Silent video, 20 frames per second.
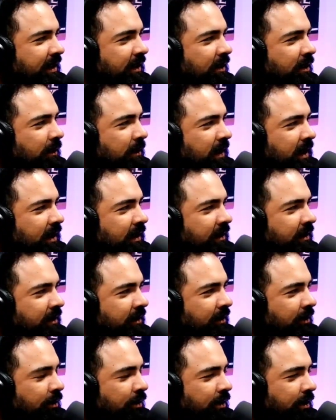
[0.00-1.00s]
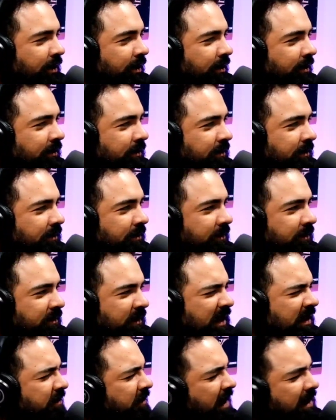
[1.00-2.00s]
You know what I mean? Or
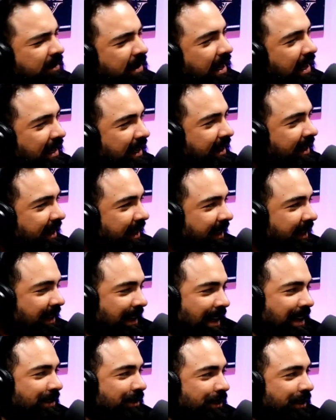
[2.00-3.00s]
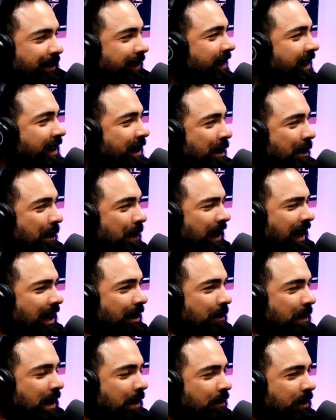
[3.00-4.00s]
maybe anything. I don't know. But
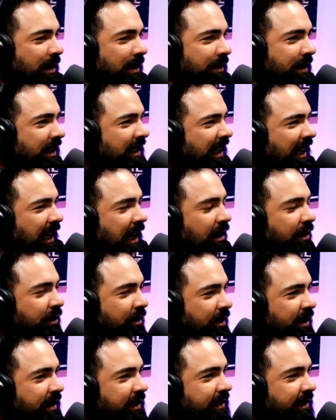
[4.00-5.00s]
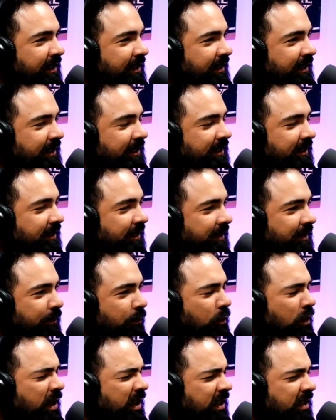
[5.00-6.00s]
I remember, I heard it, and it's
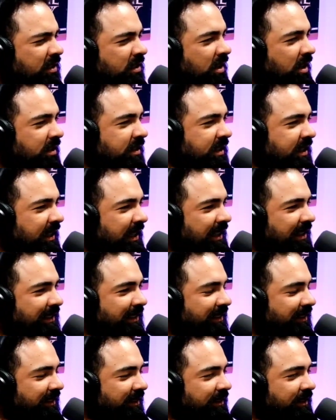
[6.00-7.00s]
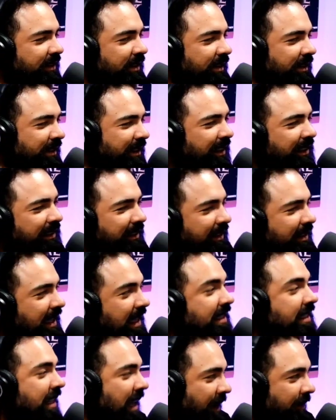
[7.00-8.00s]
one of the songs. Like,
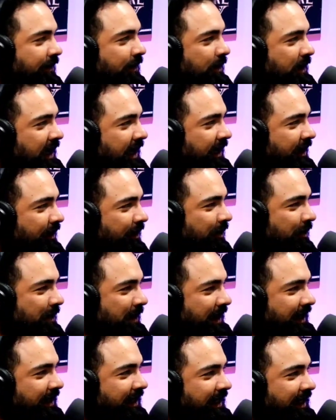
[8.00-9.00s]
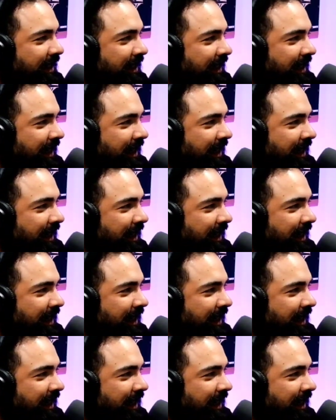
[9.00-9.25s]
it's not for me. You know what I mean?